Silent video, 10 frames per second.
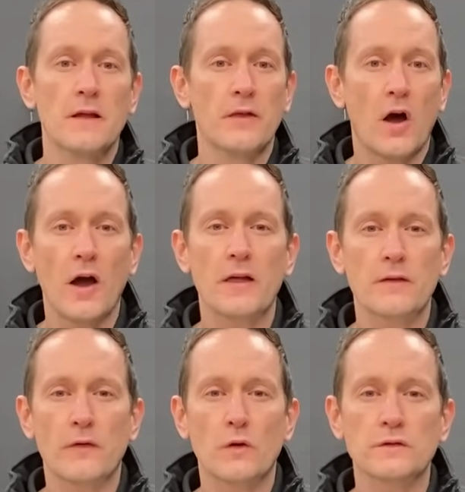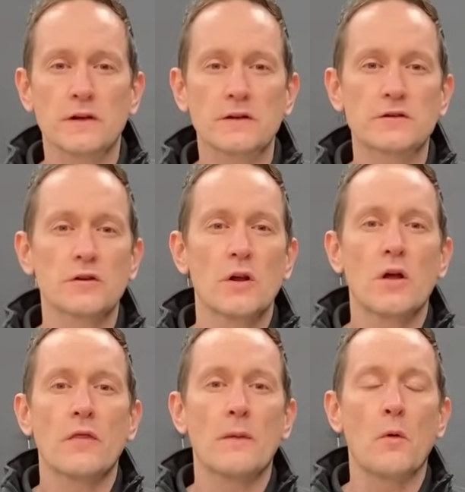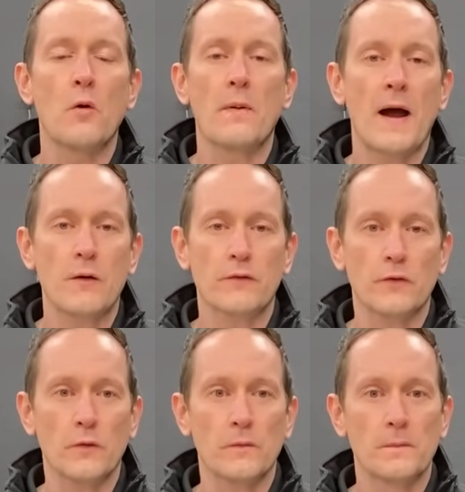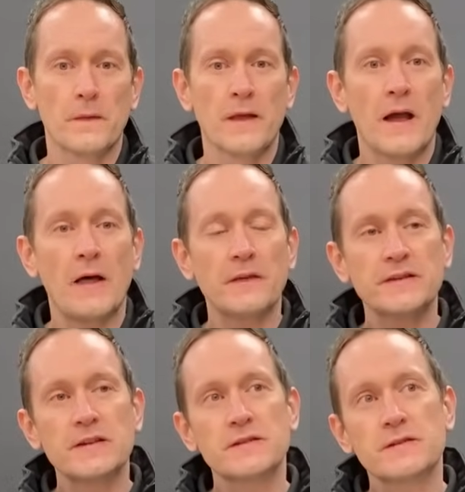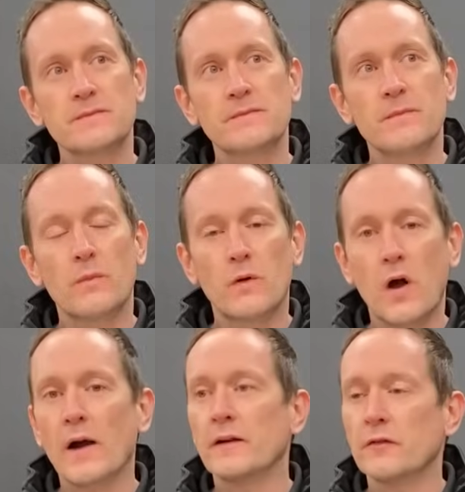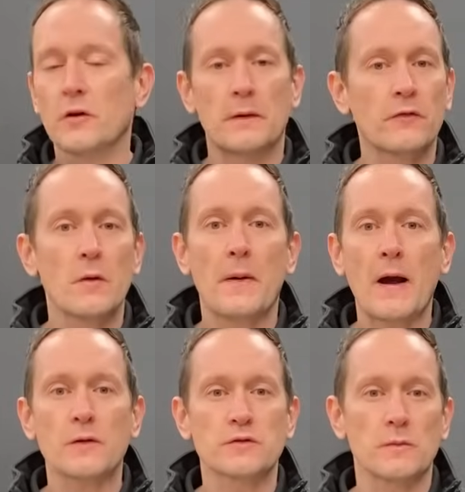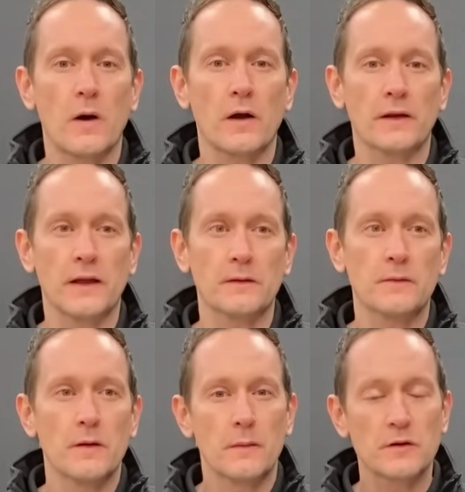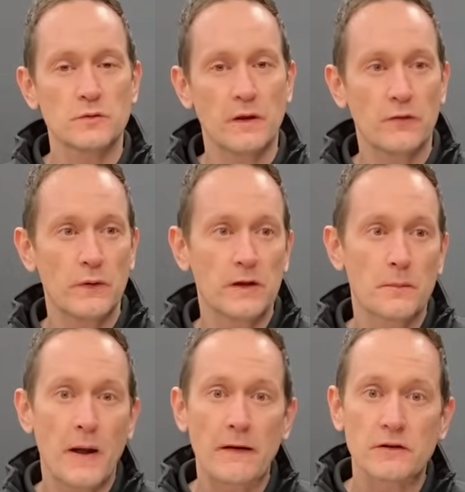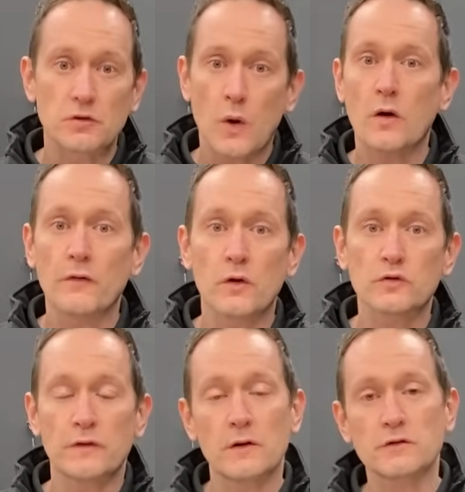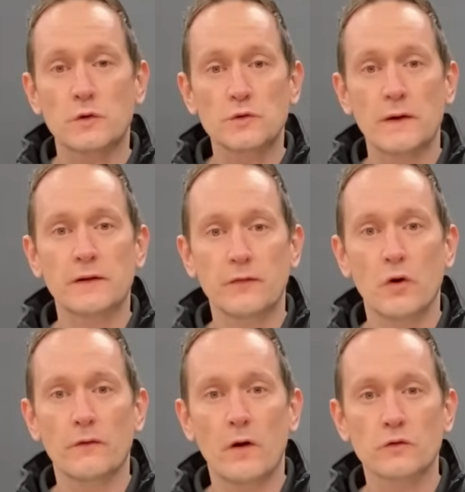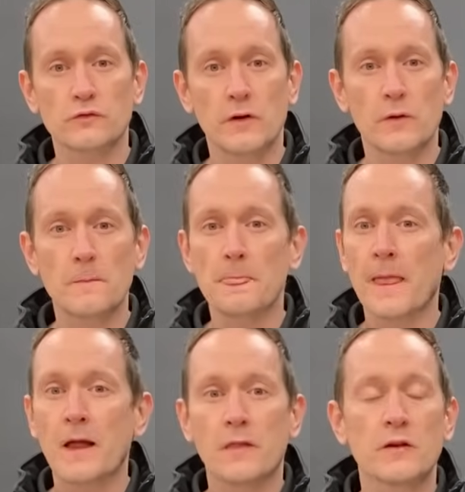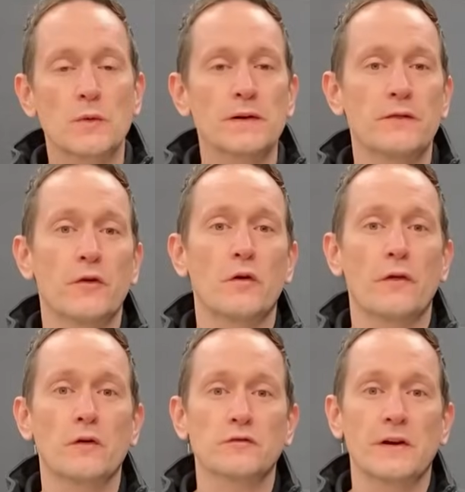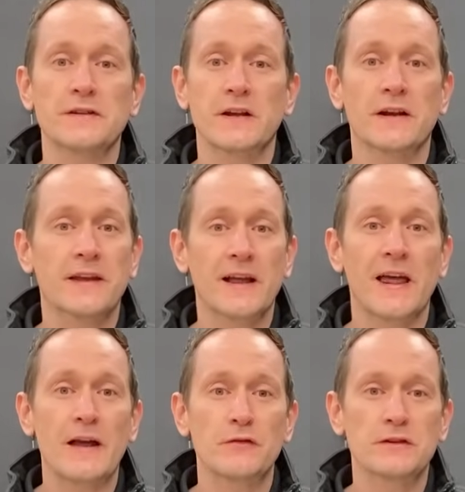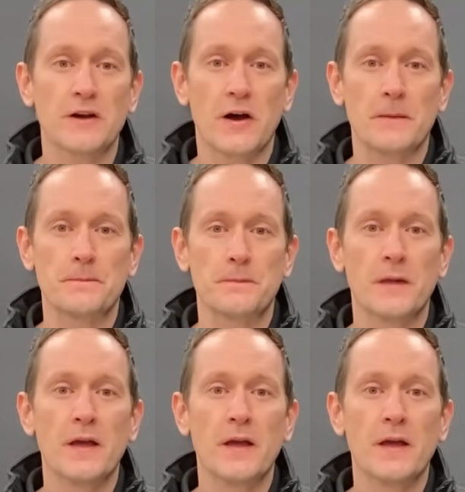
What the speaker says: The higher the voltage, the more powerful. And this is kind of coming from the power tool market, because if we compare a 12 volt drill to a 24 volt drill, the 24 volt drill is going to kill it every time.